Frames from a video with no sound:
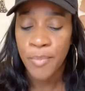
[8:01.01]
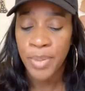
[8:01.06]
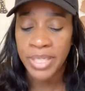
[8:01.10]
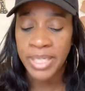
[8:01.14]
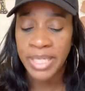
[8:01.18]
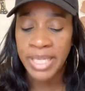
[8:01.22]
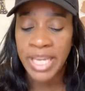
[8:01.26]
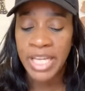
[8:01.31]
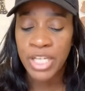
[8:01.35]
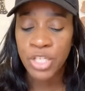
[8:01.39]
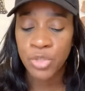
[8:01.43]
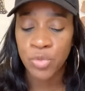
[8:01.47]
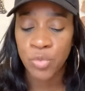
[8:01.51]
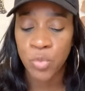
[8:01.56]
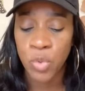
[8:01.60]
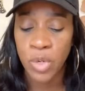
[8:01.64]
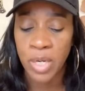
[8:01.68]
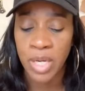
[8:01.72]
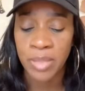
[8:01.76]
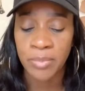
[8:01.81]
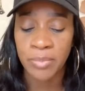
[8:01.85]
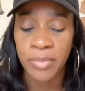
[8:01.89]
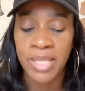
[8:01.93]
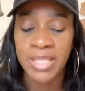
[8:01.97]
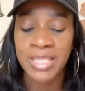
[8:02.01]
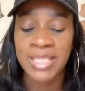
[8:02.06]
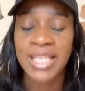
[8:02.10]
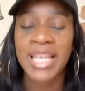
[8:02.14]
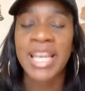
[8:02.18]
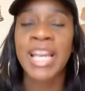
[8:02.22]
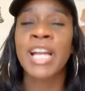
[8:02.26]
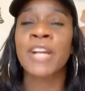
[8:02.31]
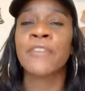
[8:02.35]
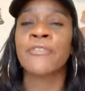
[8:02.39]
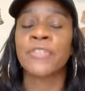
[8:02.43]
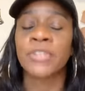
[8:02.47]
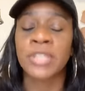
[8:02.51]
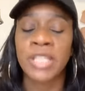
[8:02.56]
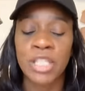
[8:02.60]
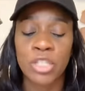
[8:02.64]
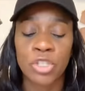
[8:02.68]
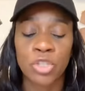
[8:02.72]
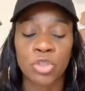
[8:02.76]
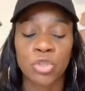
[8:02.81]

but each one must carefully